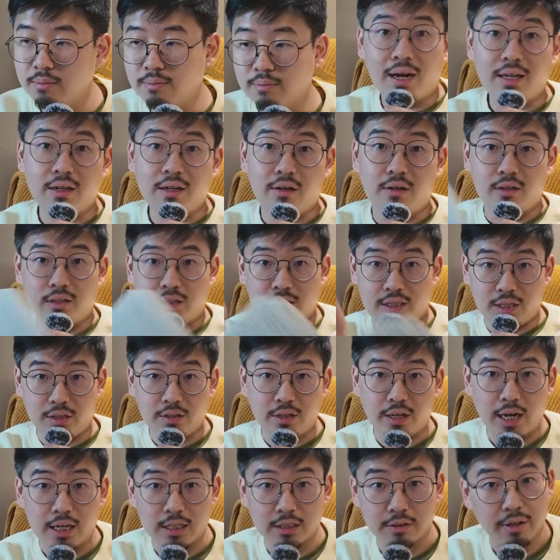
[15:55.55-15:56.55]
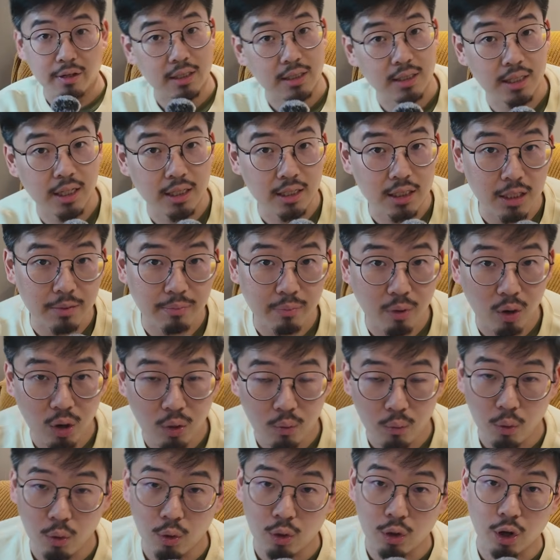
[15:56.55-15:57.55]
But Sail the Azure Sea and
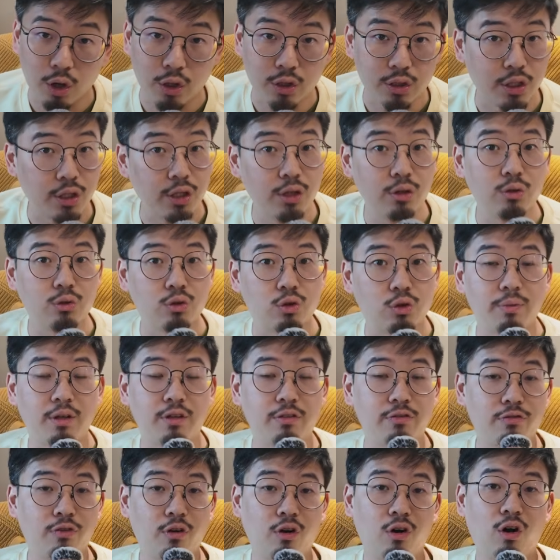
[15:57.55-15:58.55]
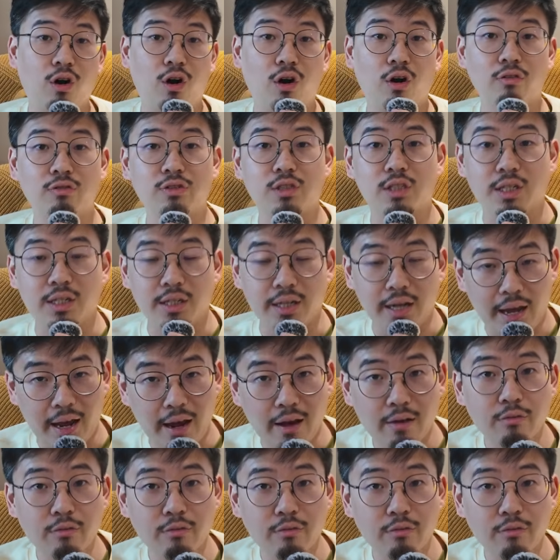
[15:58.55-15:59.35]
Tipo will continue to be 4-offs in